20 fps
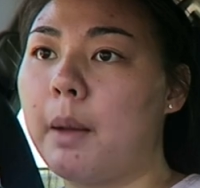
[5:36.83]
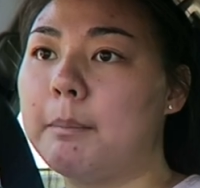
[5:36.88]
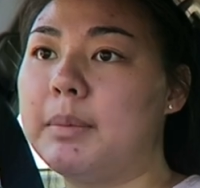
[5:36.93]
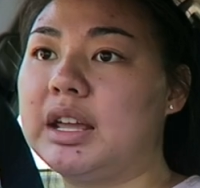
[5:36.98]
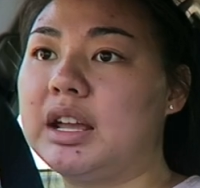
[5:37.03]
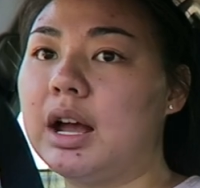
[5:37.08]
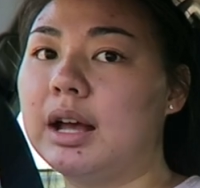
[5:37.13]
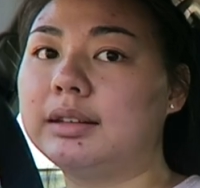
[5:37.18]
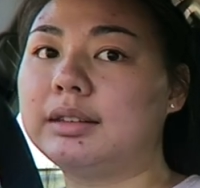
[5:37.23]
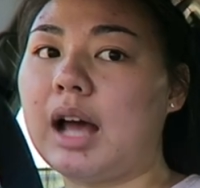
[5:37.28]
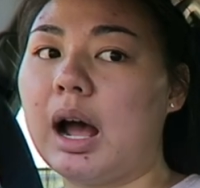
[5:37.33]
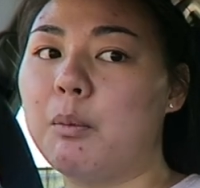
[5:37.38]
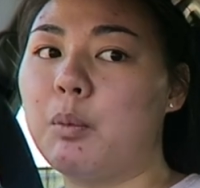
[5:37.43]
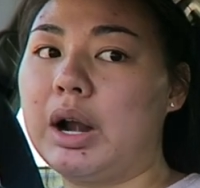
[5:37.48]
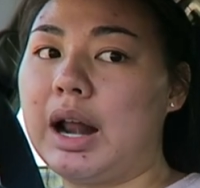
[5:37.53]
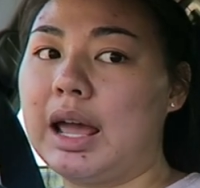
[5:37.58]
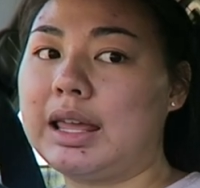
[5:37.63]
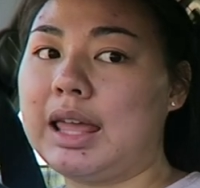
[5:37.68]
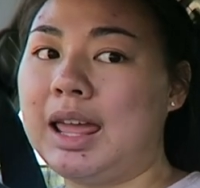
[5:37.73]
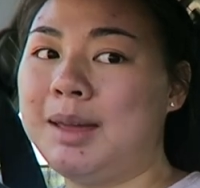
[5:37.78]
Because
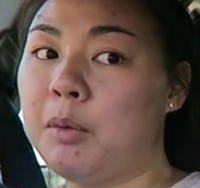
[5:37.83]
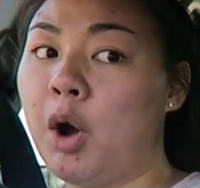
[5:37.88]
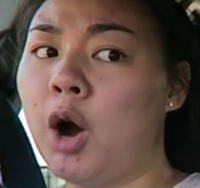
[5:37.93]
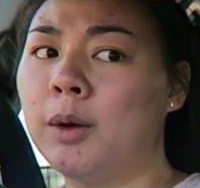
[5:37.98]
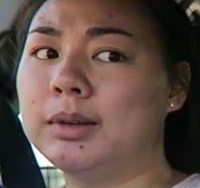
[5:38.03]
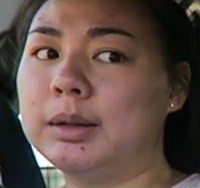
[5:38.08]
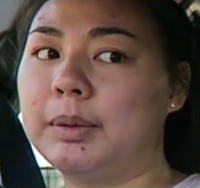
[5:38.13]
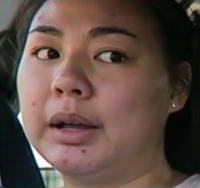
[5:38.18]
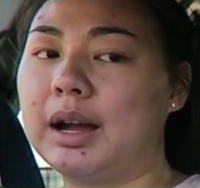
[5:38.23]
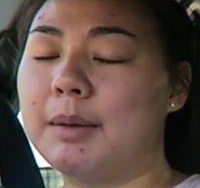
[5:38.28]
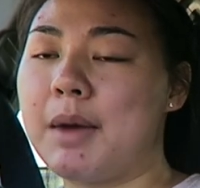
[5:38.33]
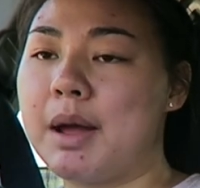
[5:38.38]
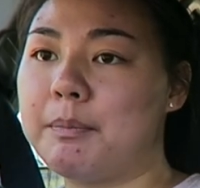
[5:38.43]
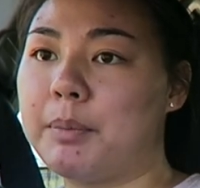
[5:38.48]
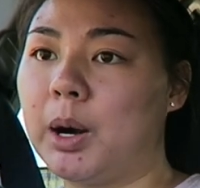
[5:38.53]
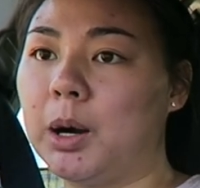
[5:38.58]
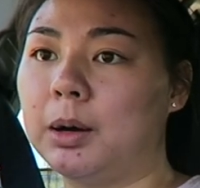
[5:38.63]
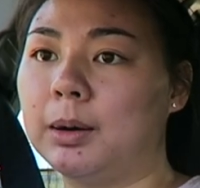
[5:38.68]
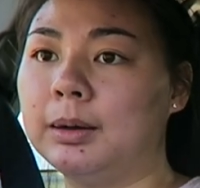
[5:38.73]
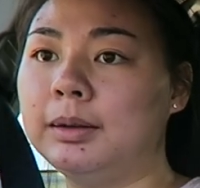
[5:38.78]
when I came home to pick up my
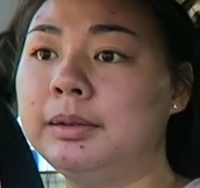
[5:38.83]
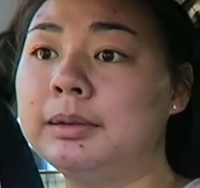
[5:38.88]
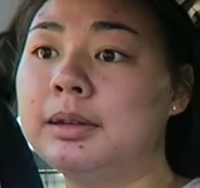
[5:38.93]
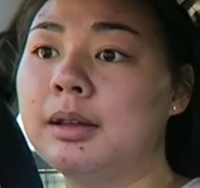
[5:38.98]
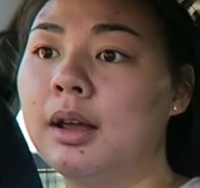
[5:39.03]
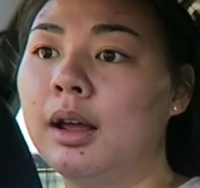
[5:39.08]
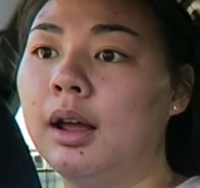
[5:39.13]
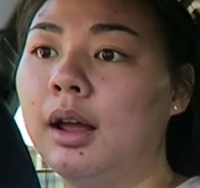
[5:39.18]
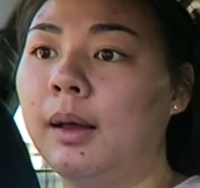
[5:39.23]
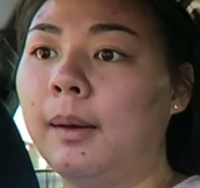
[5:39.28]
purse,